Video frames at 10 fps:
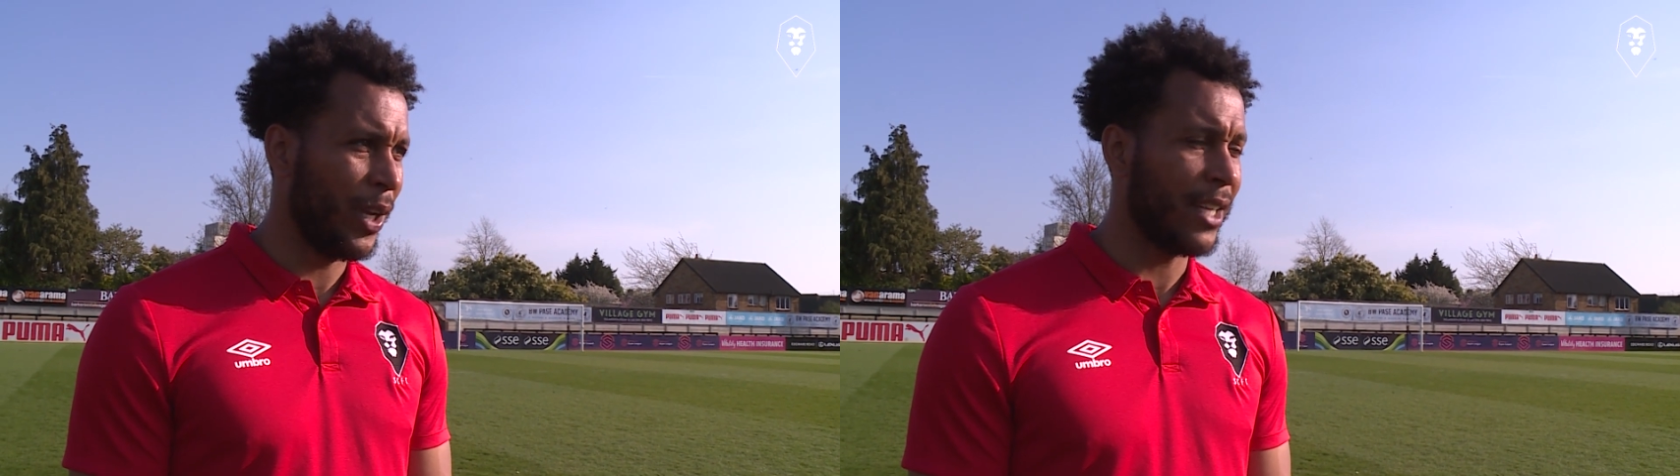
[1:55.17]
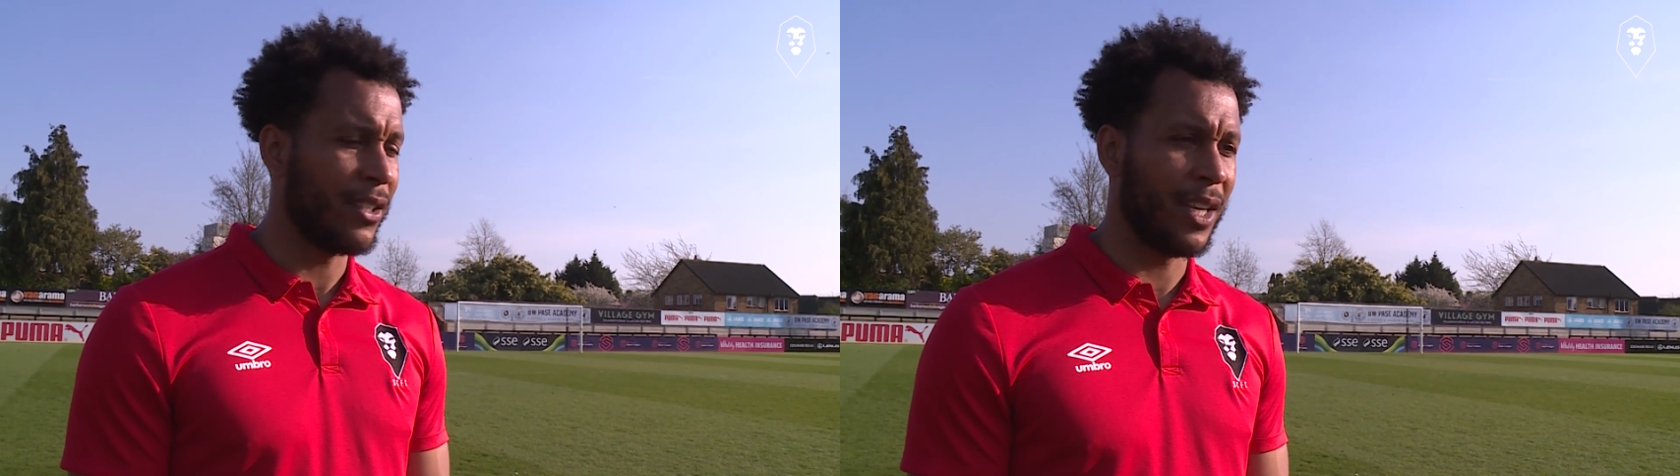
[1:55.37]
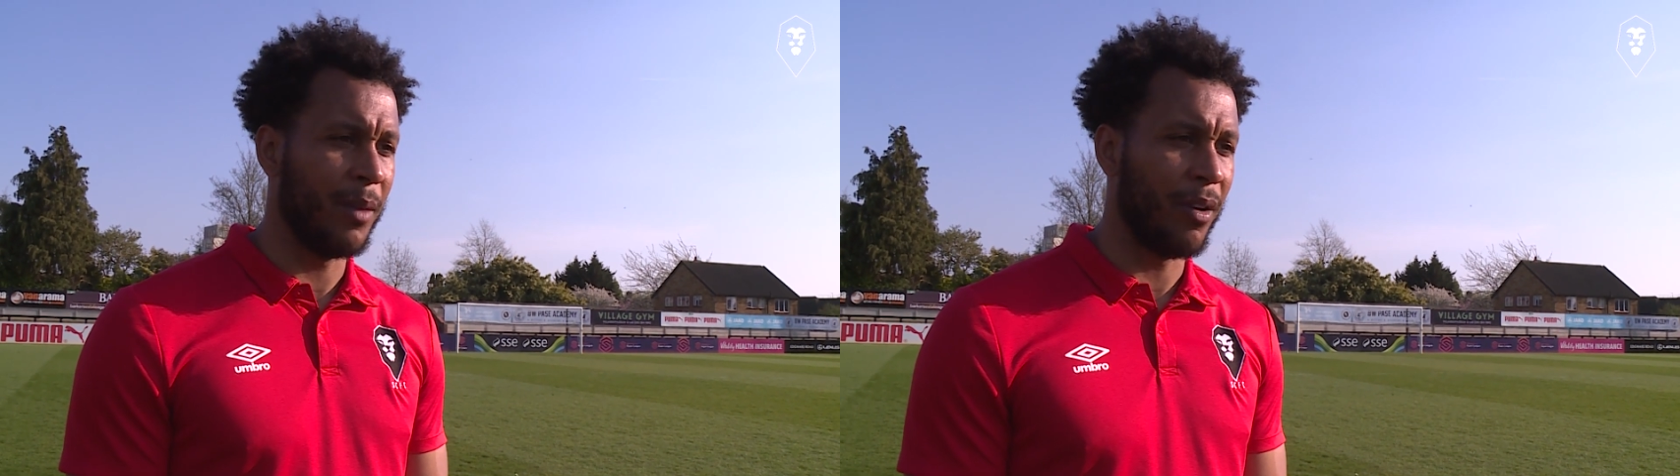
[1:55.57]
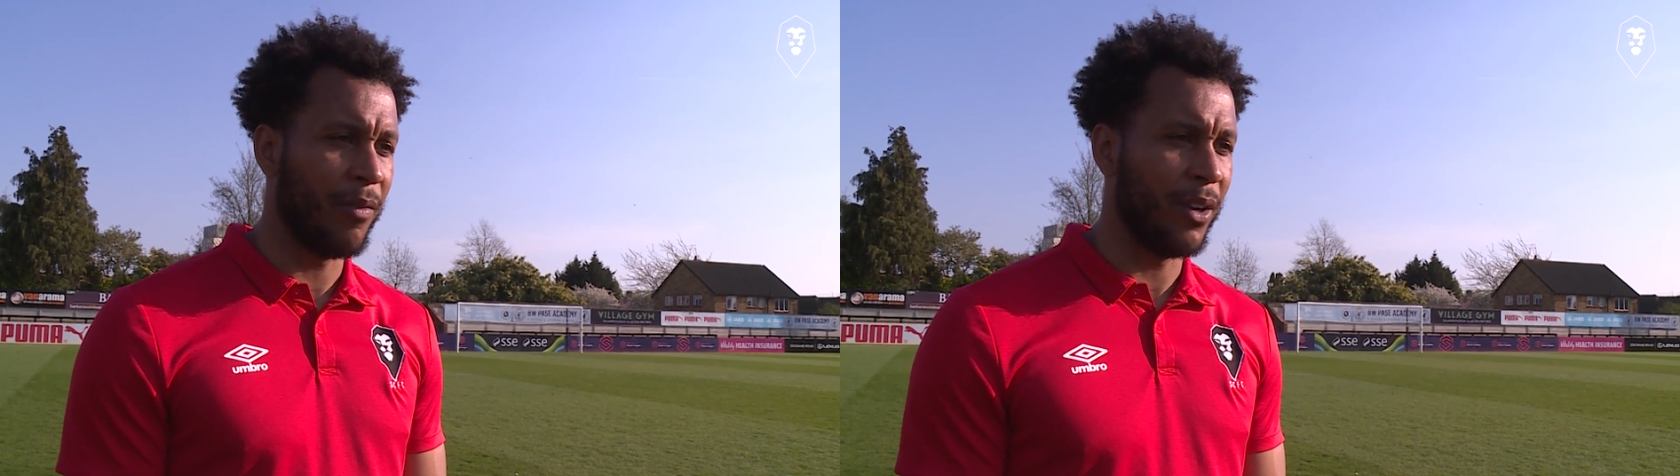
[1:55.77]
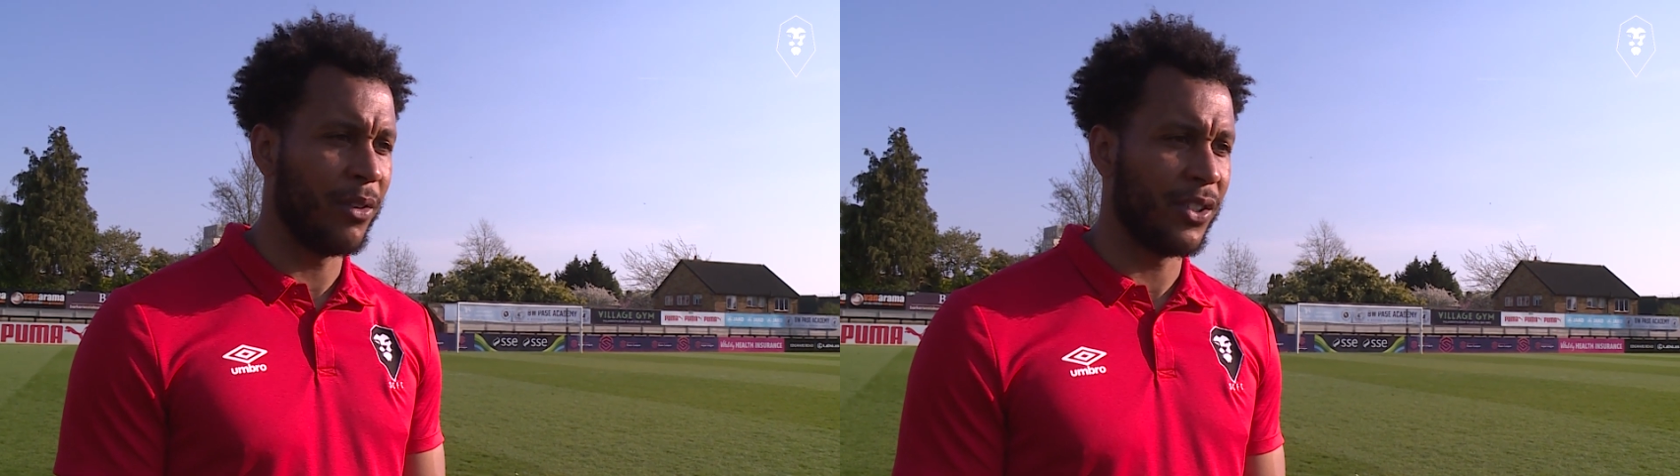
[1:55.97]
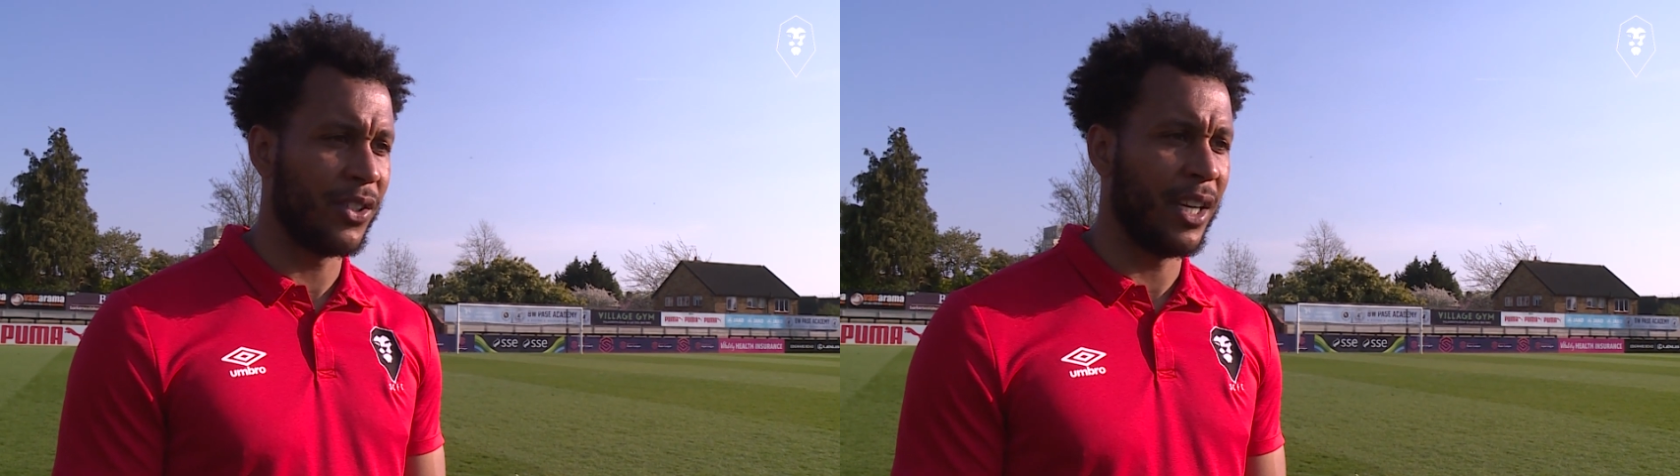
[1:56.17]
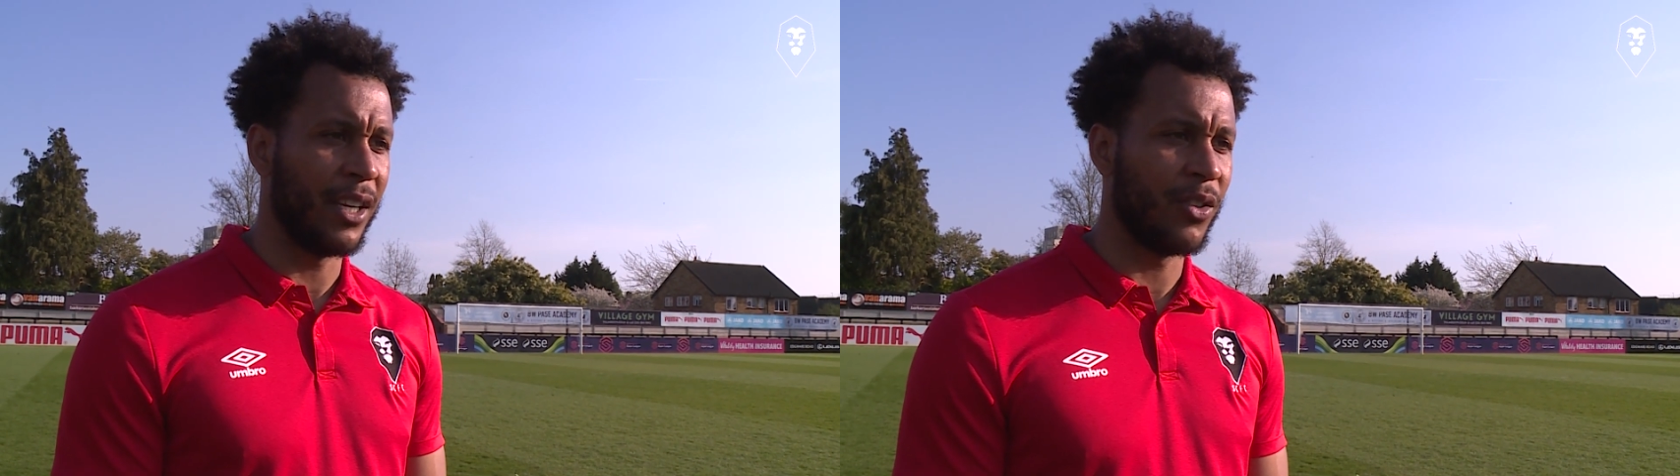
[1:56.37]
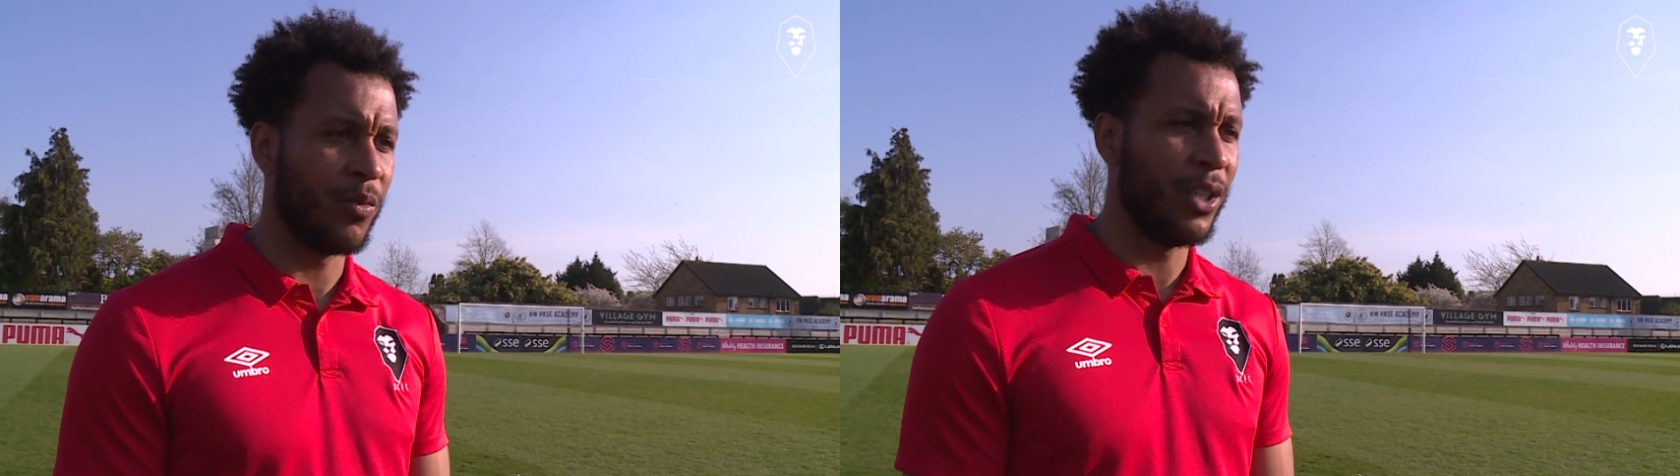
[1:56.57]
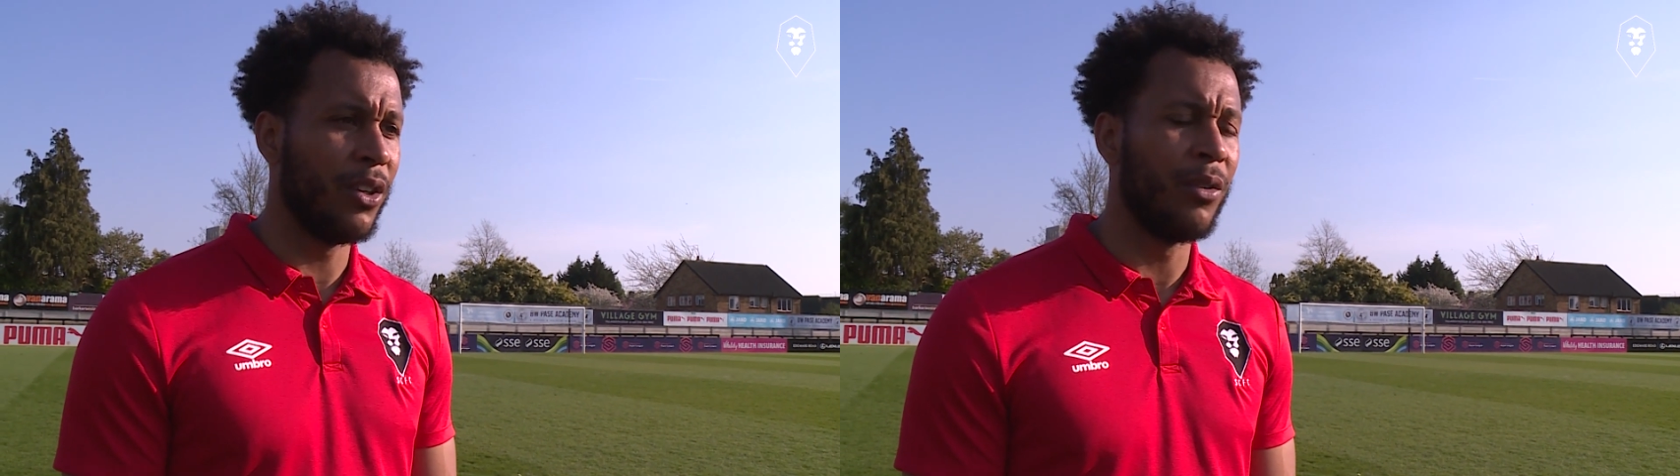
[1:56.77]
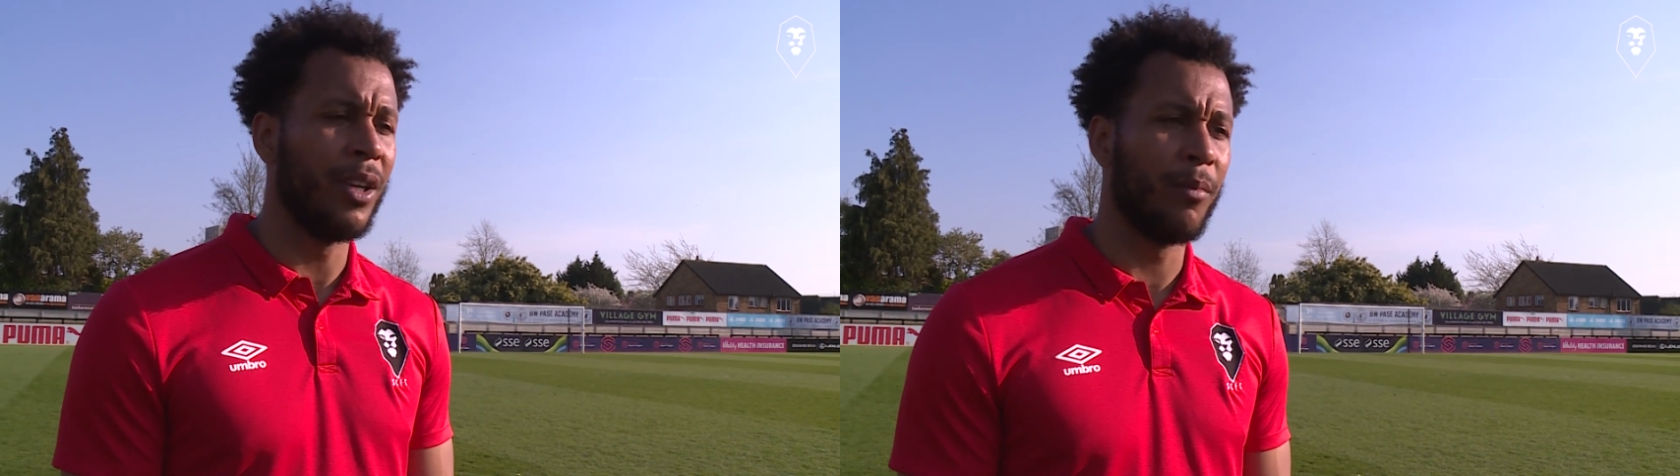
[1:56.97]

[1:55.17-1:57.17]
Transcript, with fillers: we had to keep our focus today because we knew the